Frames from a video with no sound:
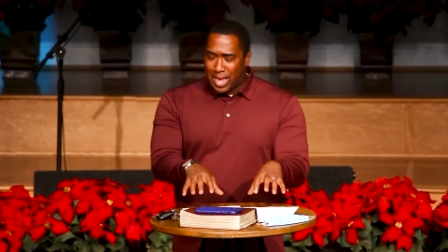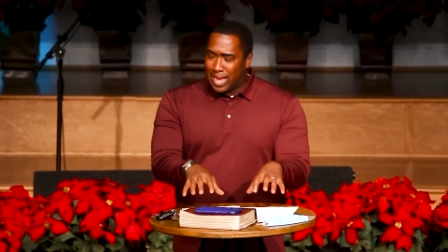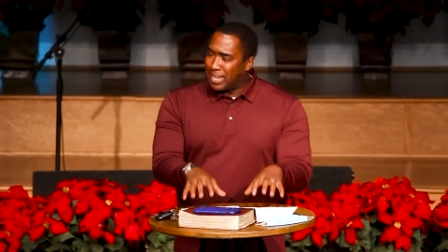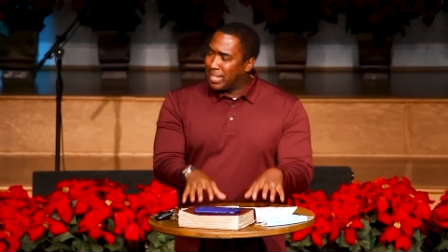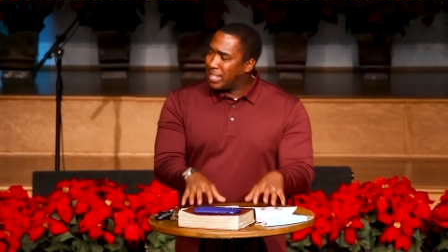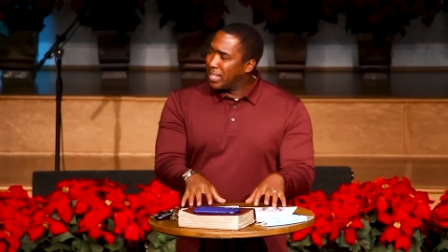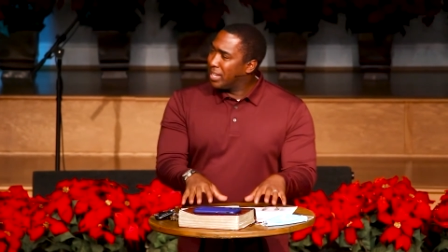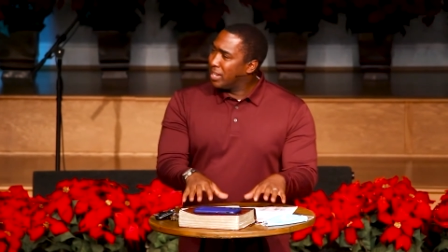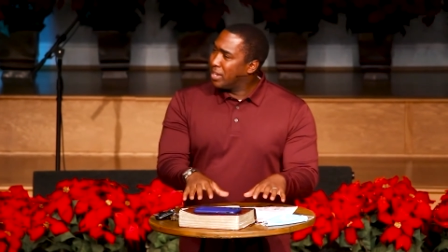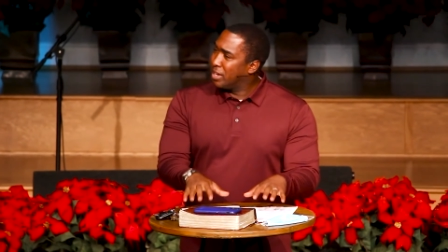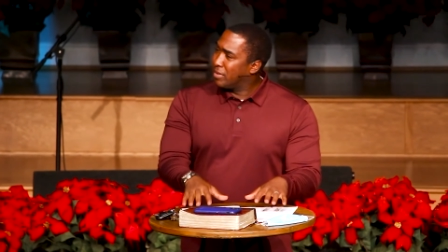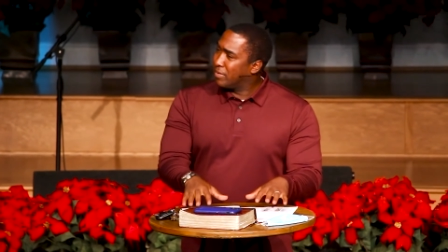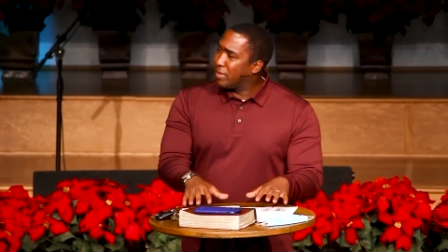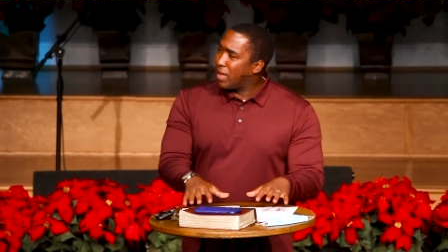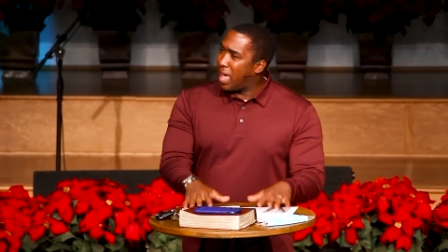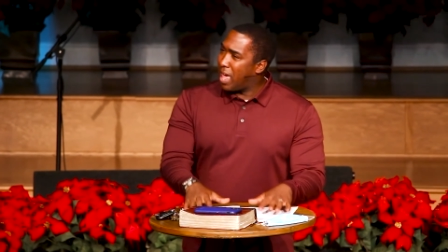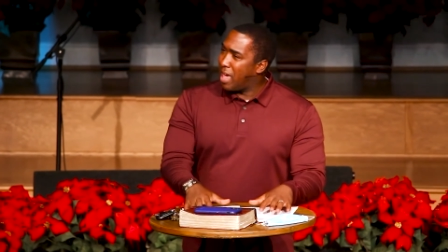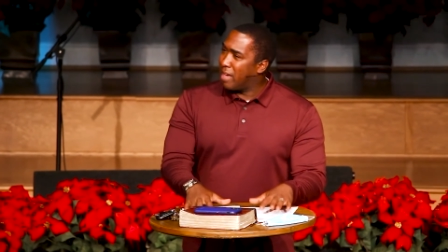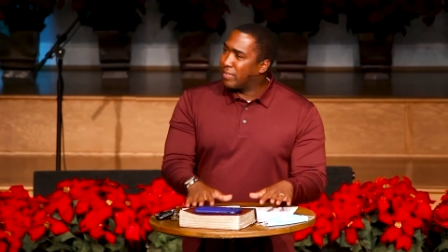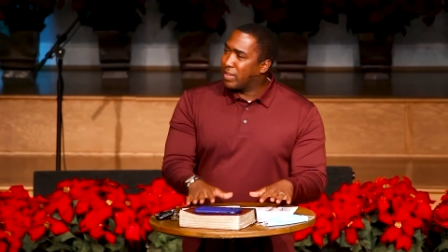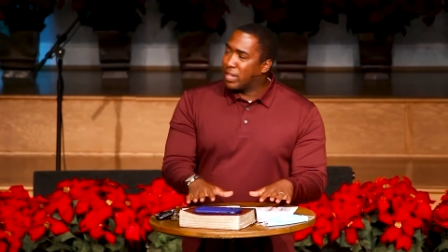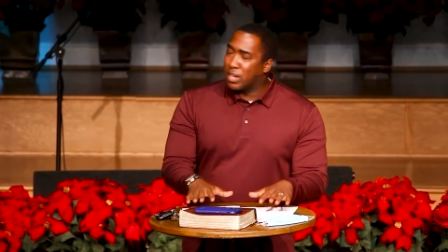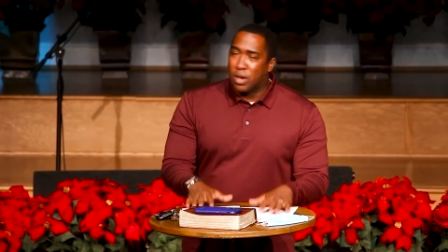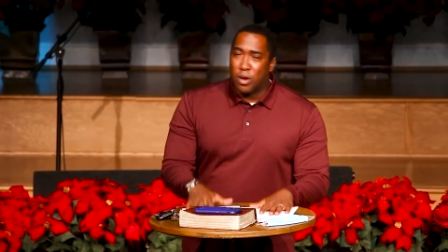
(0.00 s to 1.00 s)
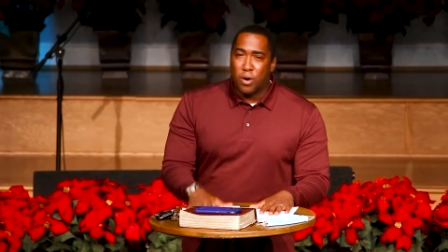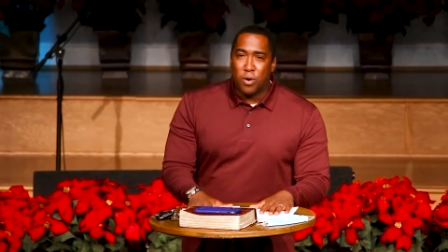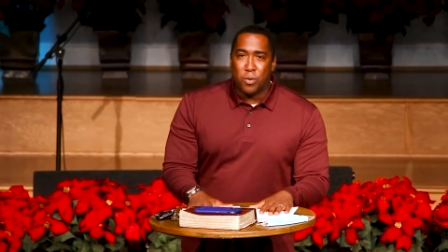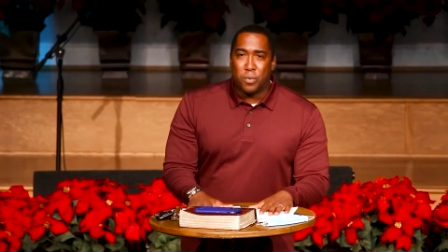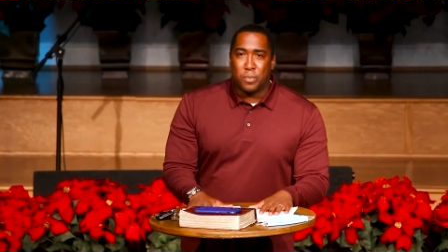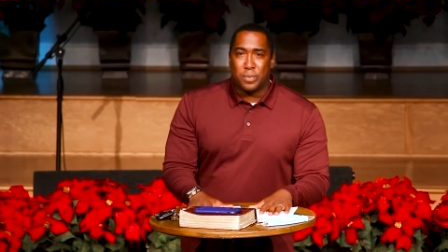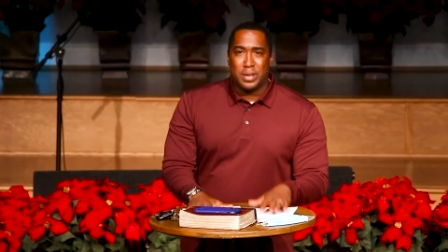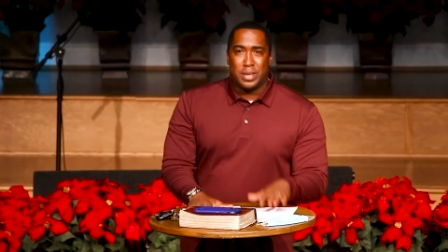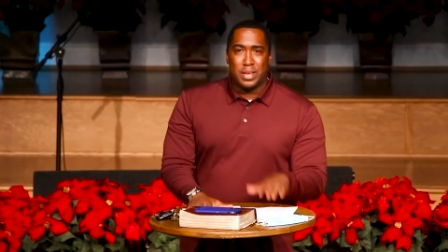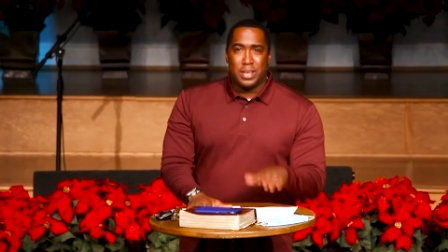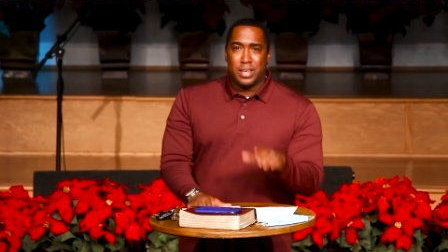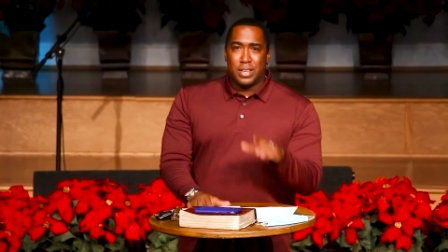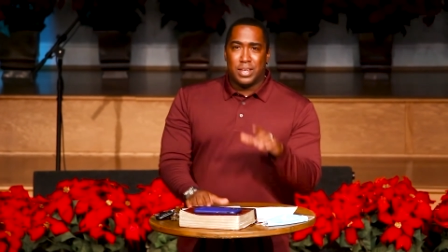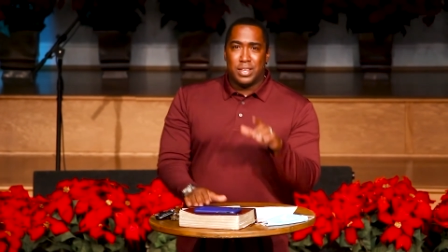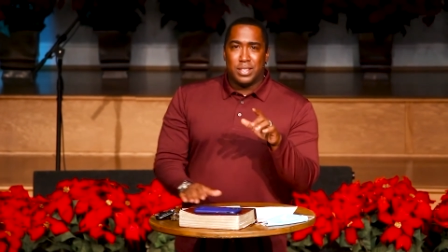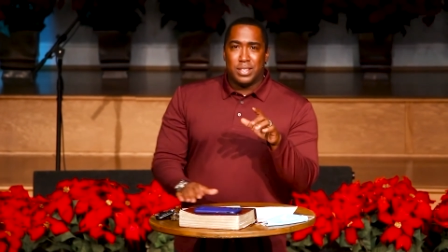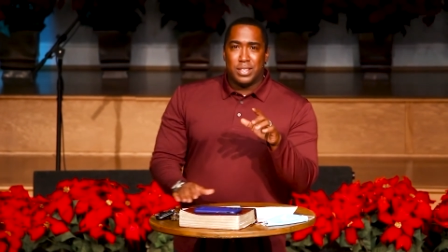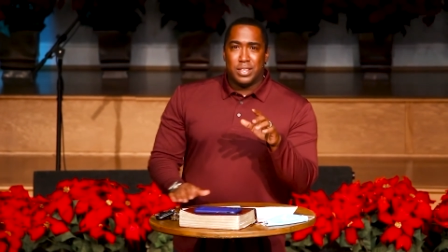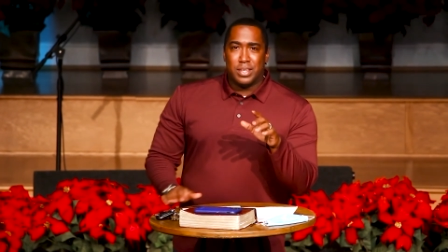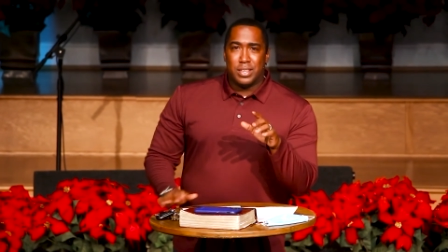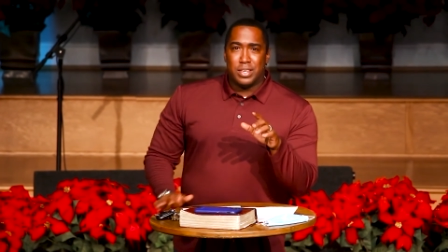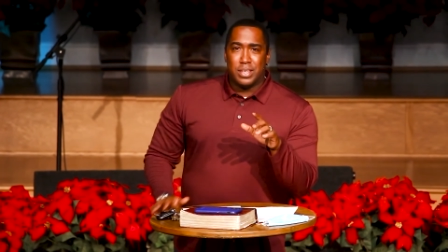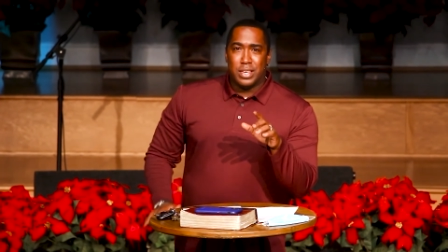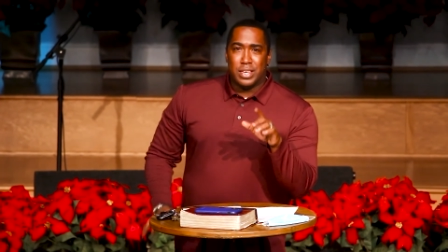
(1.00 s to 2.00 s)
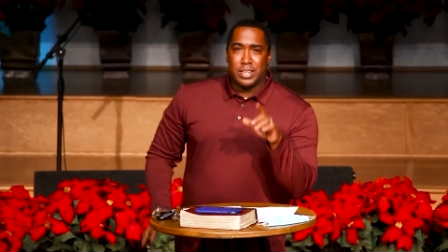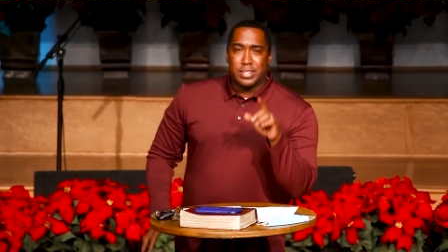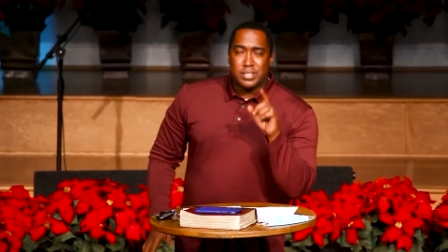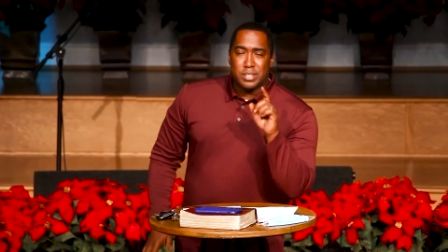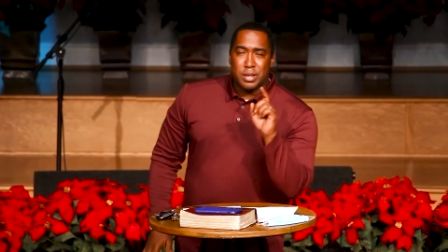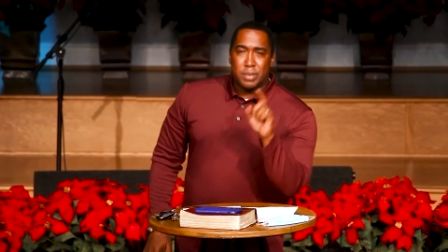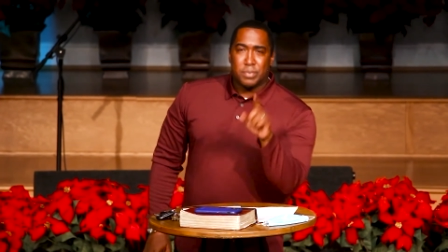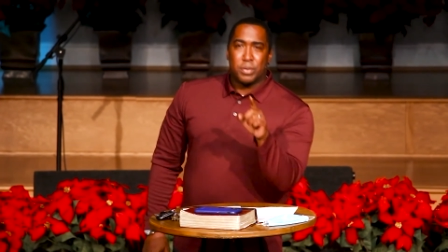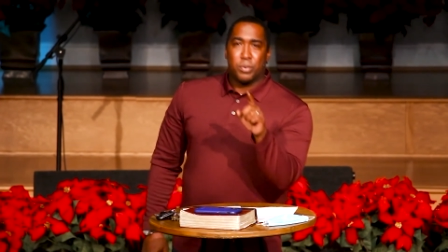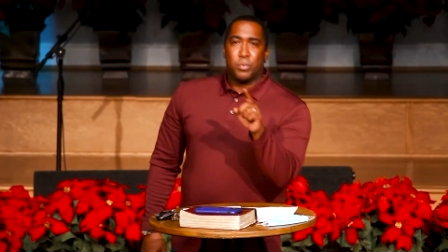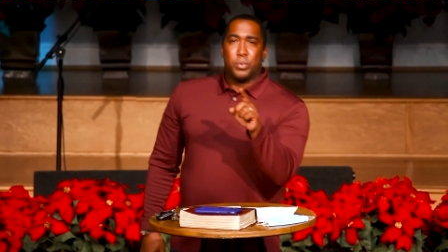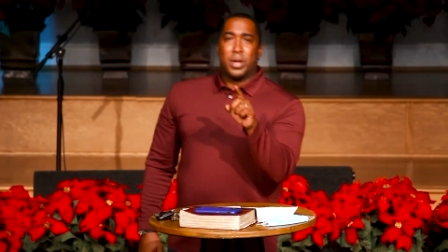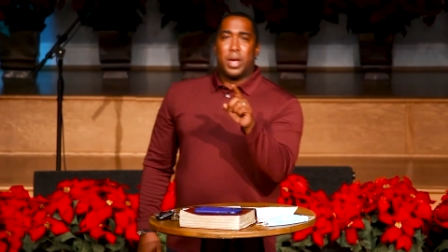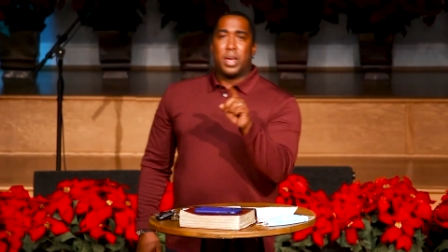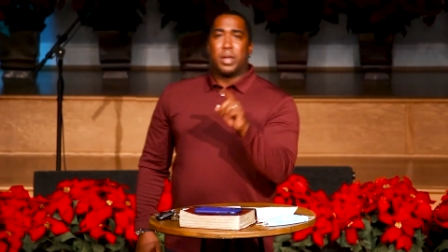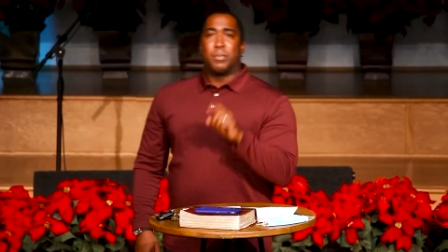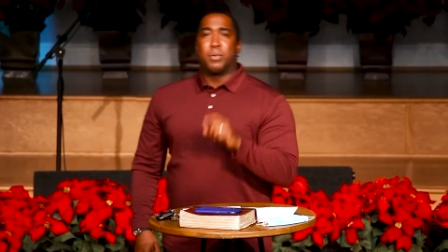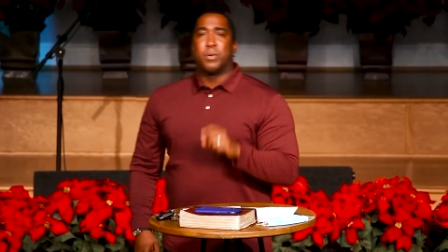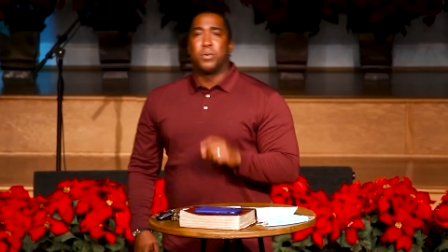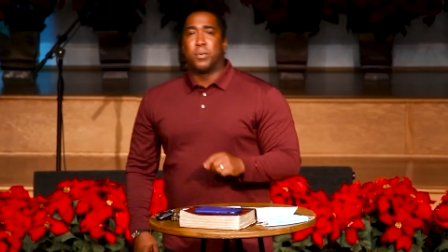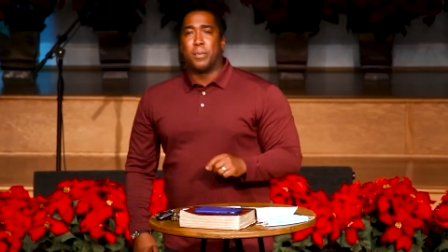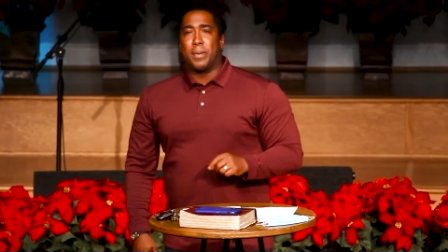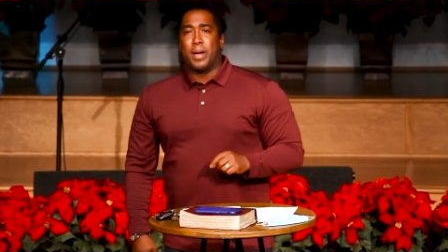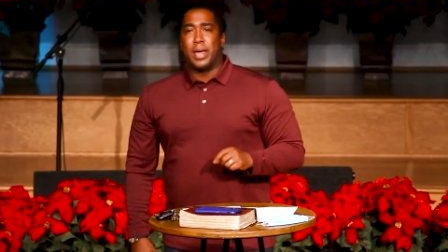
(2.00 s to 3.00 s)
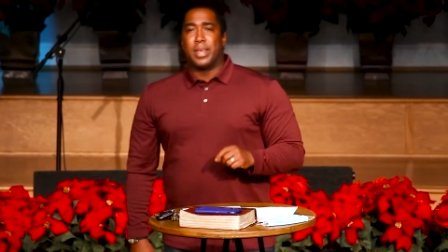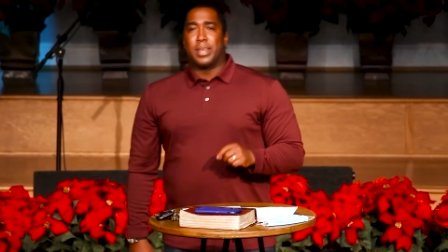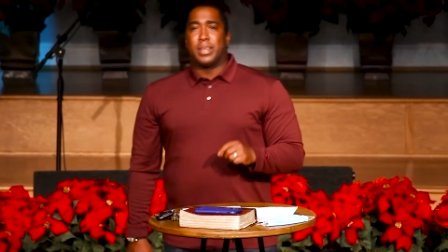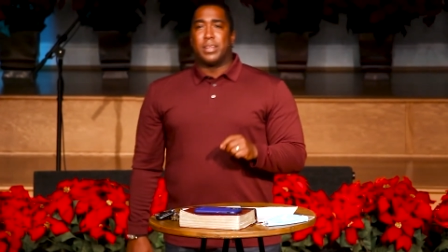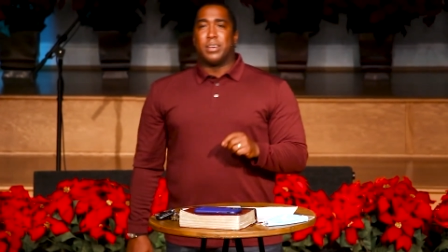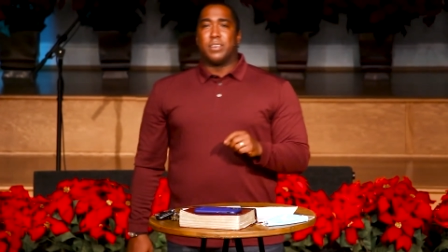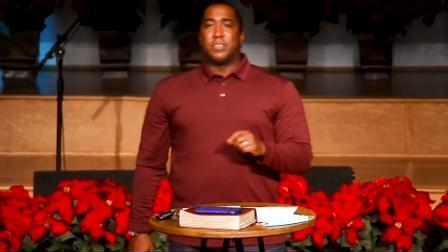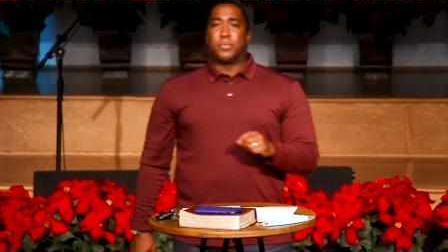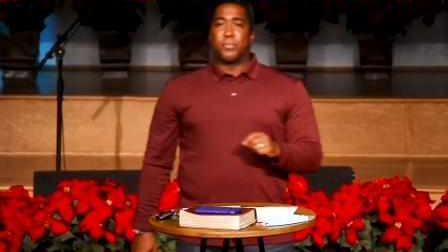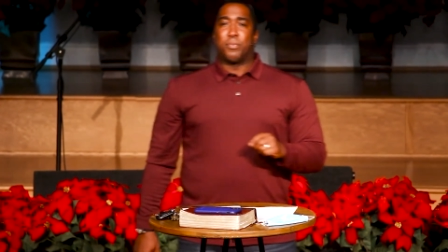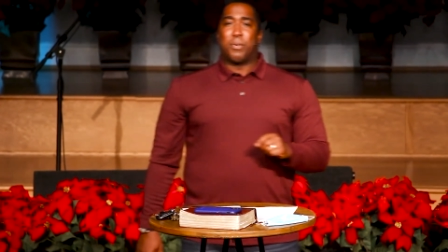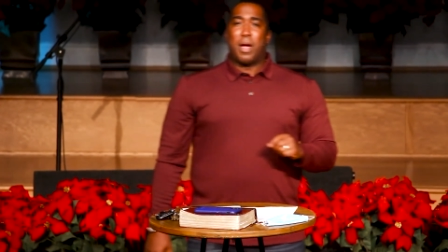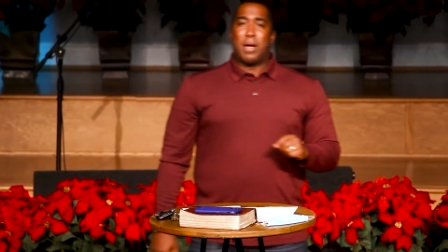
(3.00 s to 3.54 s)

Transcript: idea of having hope, it's something we ought to be reminded of.